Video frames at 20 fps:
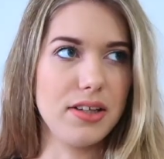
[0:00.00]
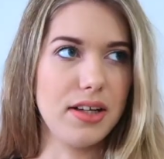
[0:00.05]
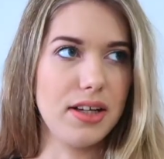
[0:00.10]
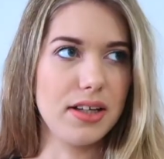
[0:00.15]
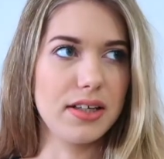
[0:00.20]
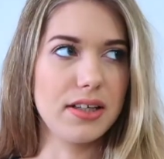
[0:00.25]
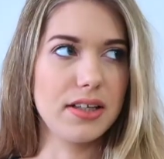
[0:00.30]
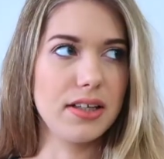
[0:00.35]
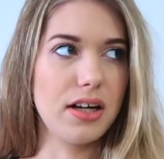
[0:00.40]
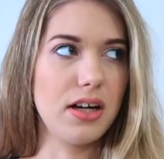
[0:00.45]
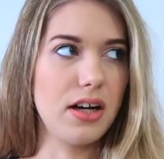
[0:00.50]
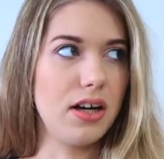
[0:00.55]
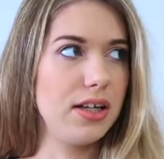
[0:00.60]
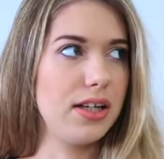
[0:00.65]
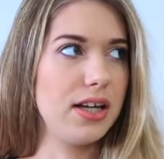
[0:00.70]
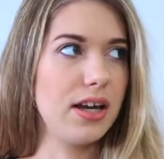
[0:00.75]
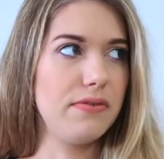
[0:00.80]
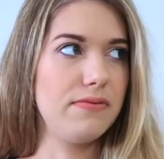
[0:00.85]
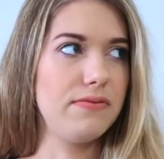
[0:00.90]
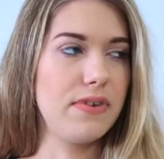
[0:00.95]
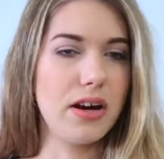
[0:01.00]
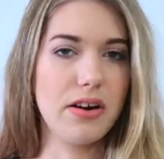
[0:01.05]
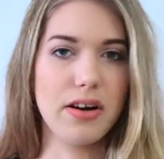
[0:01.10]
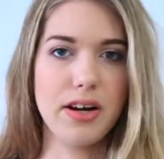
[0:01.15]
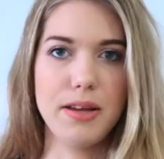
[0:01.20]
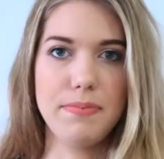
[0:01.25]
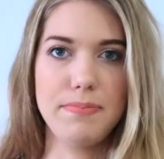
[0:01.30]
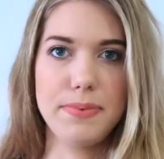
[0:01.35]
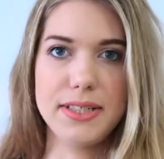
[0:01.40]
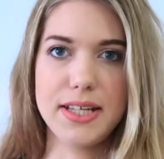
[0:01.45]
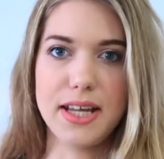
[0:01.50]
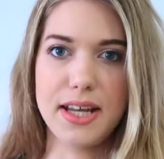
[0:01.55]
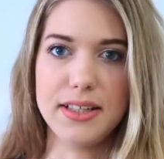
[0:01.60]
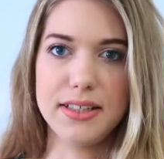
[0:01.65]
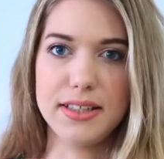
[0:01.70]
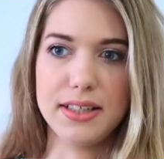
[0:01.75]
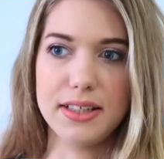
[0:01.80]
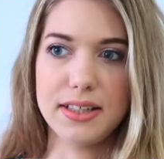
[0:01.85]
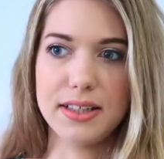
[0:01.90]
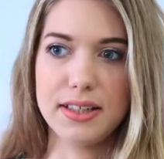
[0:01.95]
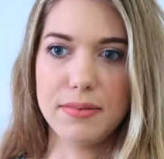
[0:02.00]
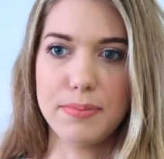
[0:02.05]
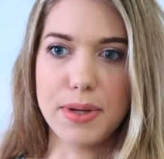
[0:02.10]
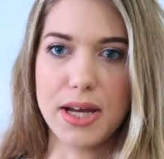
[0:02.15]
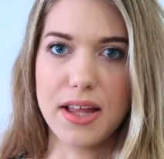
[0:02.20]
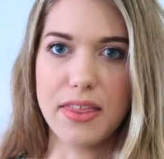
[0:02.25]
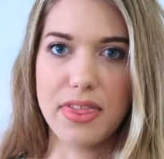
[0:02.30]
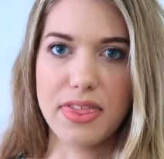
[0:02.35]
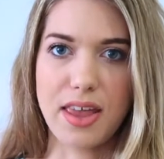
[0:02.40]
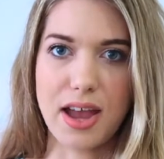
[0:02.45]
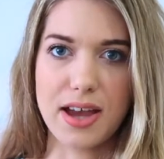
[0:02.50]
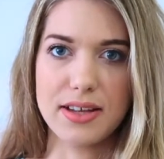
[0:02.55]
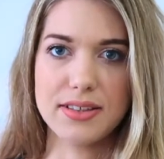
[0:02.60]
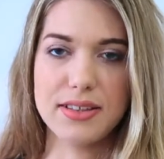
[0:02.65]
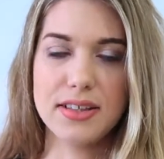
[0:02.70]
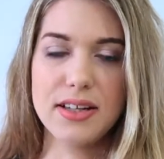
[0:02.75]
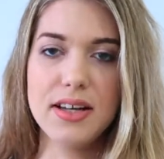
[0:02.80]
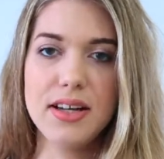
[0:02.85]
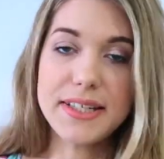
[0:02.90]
Like, I get very pedantic about that.